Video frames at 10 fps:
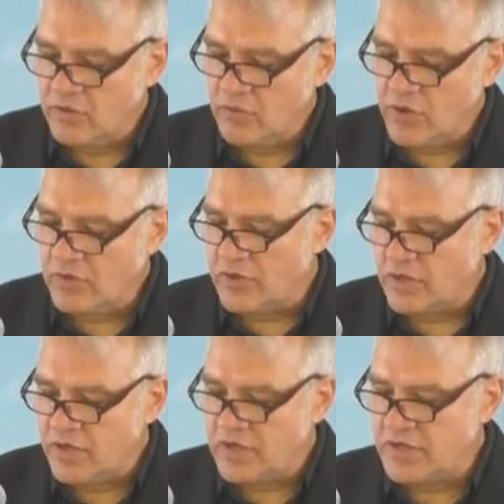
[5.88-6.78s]
wrote
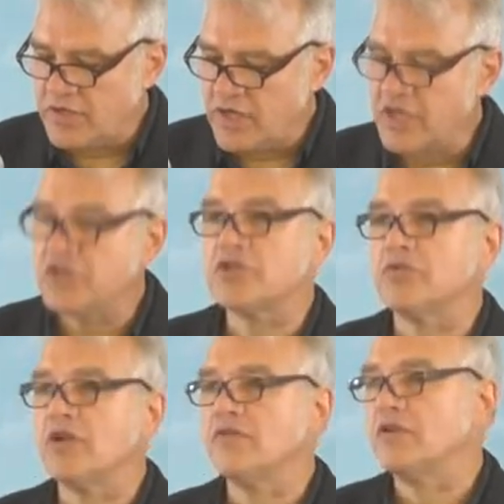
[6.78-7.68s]
his
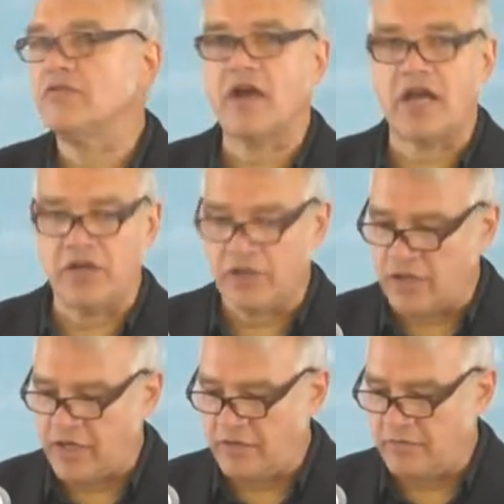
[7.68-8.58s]
History of the Dividing
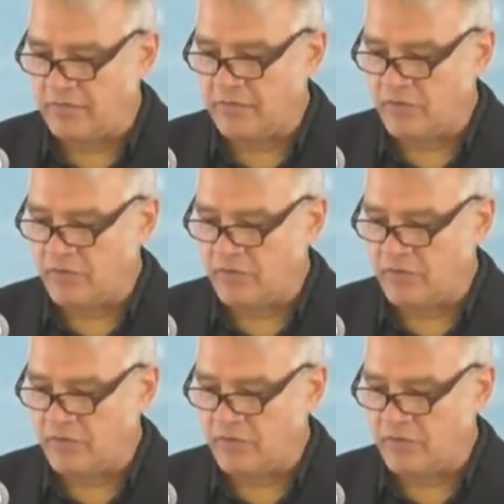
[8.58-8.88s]
Line,